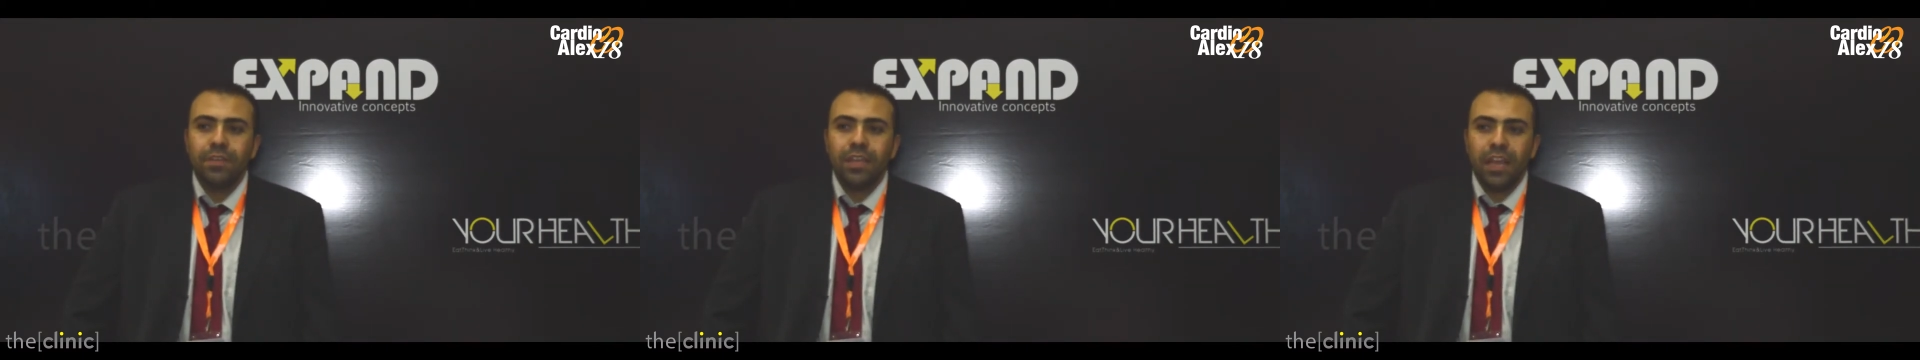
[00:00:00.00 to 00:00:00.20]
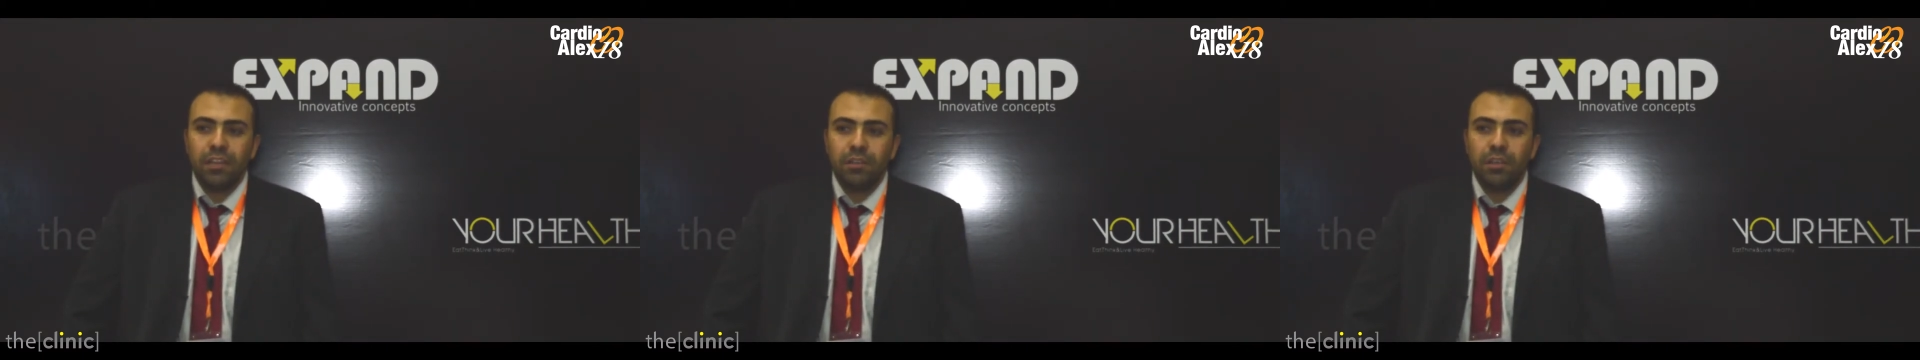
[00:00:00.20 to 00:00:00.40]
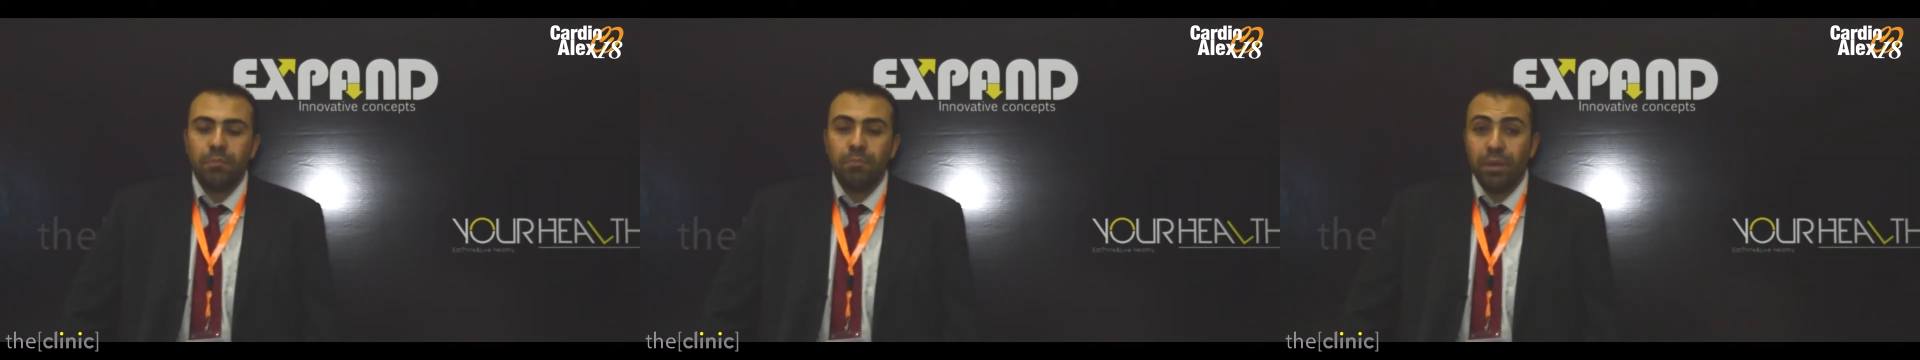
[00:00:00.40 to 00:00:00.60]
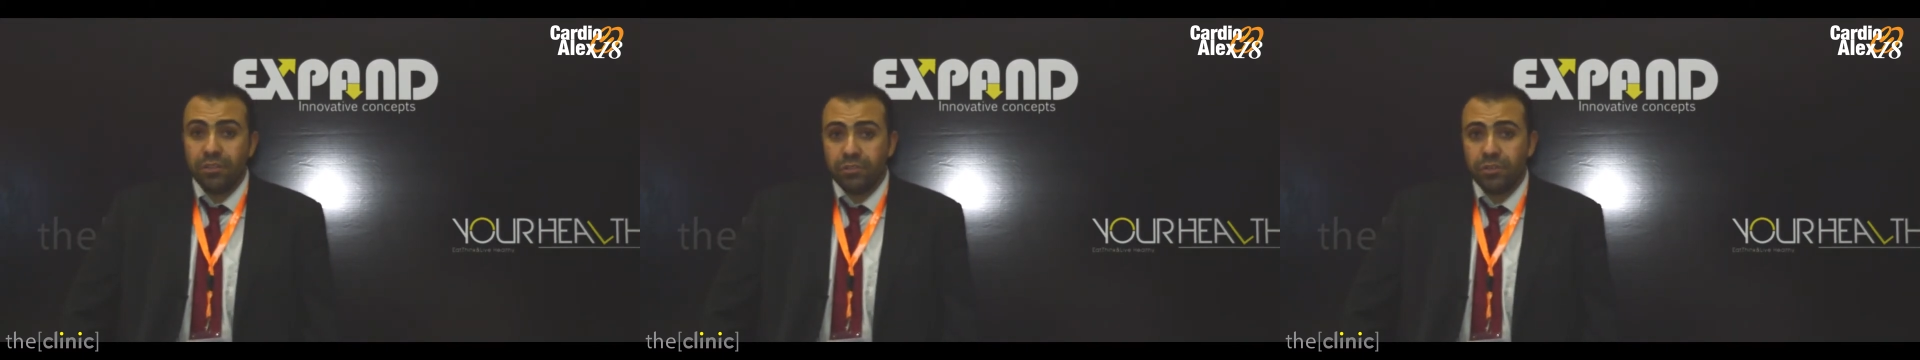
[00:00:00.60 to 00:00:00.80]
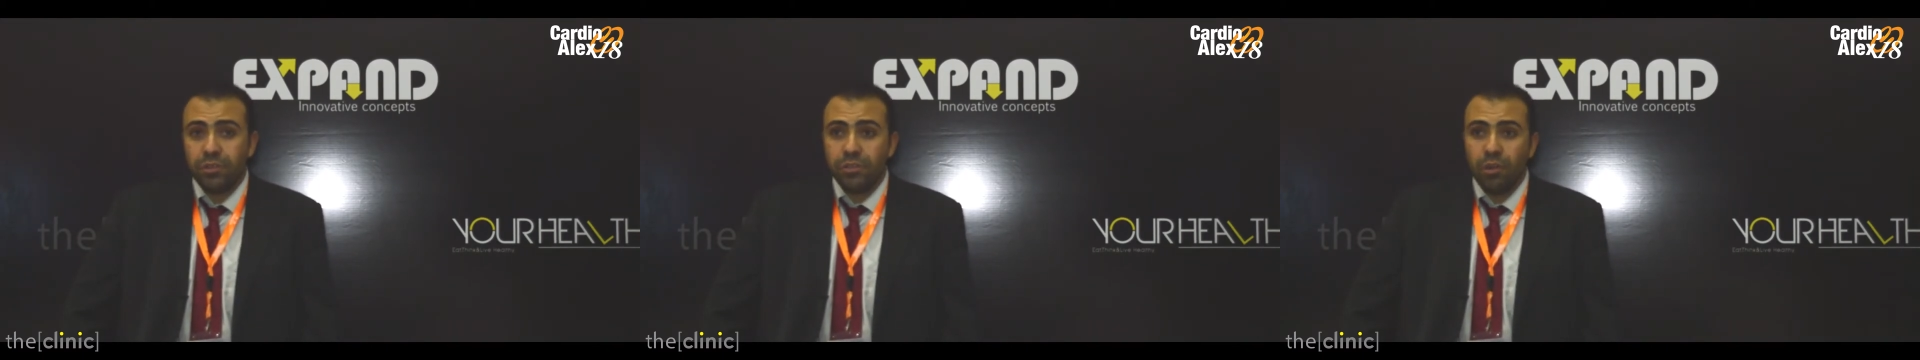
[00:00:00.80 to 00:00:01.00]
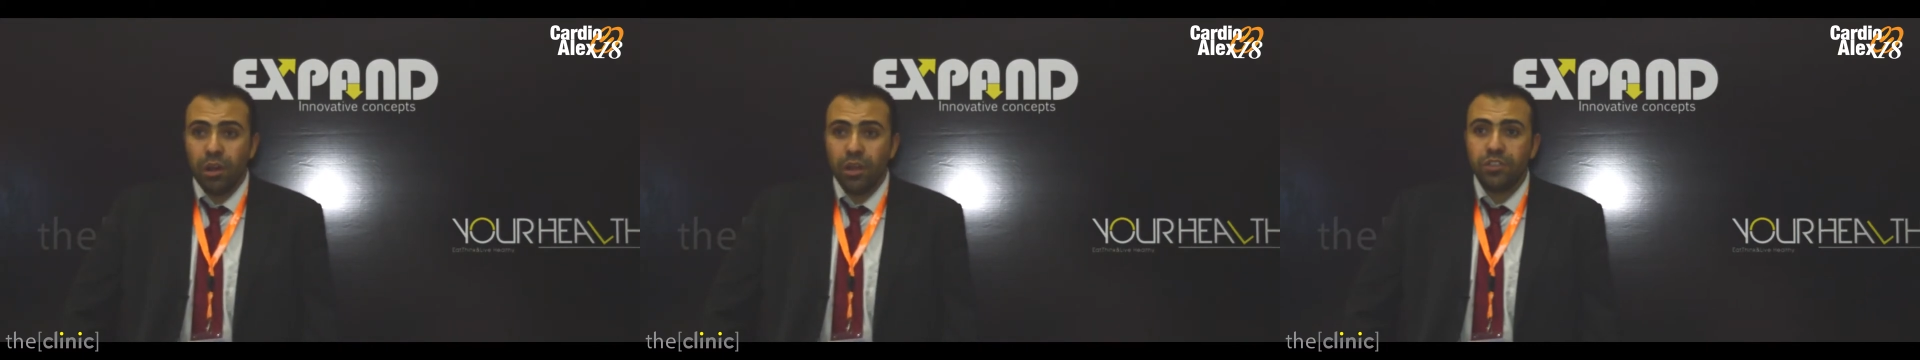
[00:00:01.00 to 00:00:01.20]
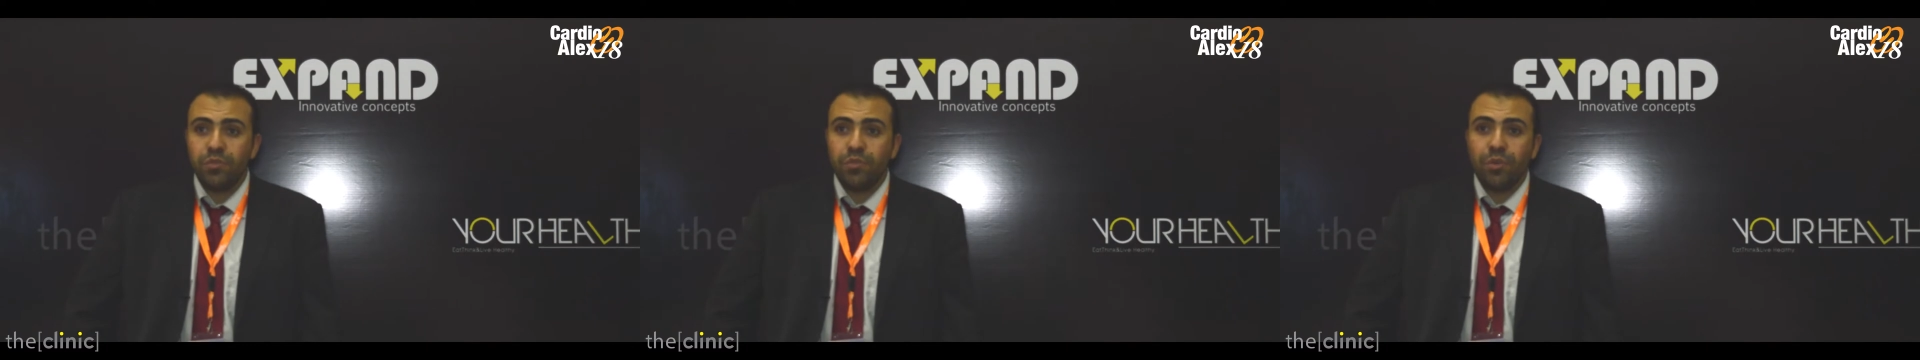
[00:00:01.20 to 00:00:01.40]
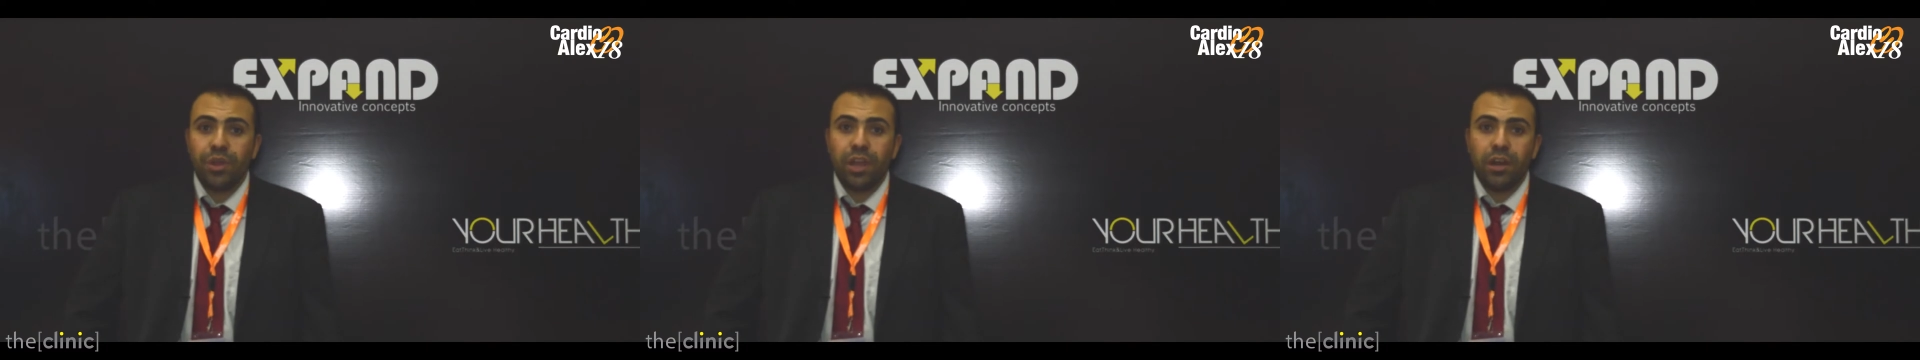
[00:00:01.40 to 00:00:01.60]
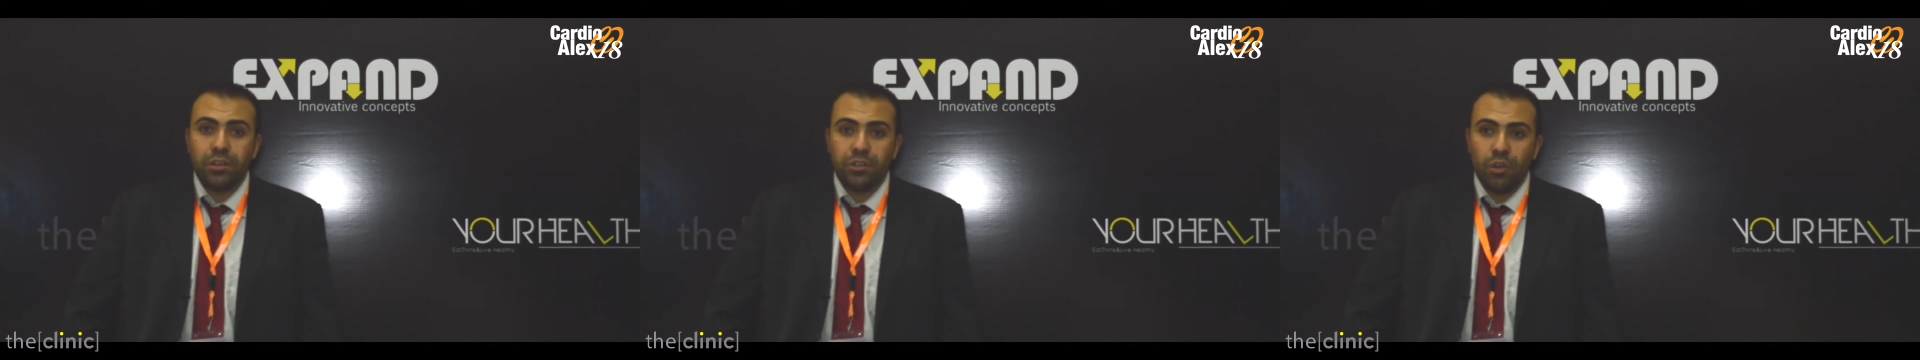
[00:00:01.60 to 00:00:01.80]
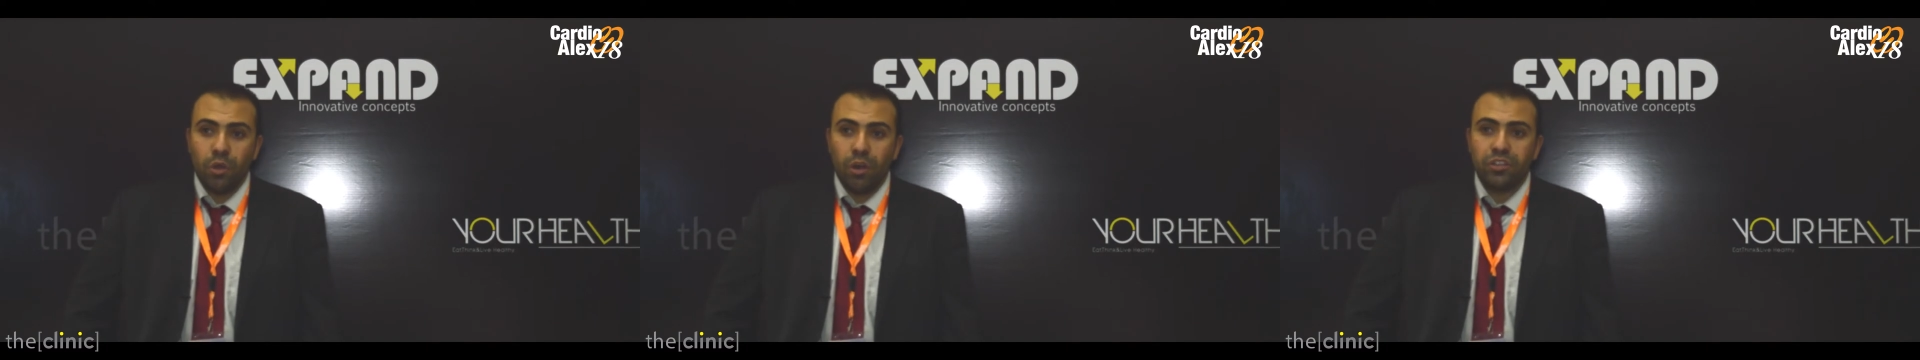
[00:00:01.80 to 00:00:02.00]
get better knowledge for the
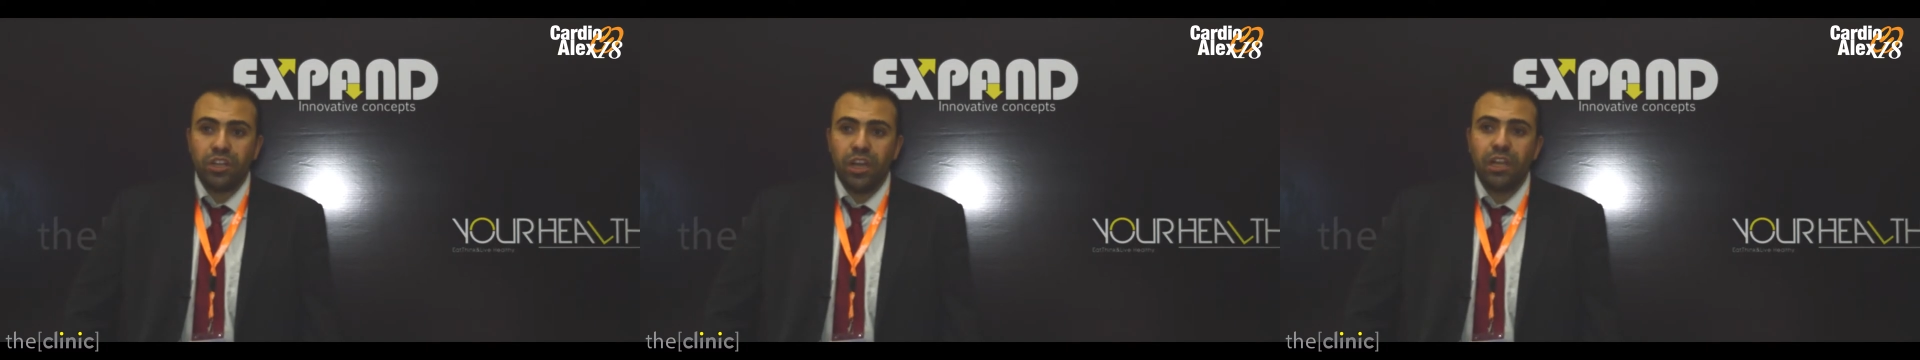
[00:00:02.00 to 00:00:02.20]
cardiology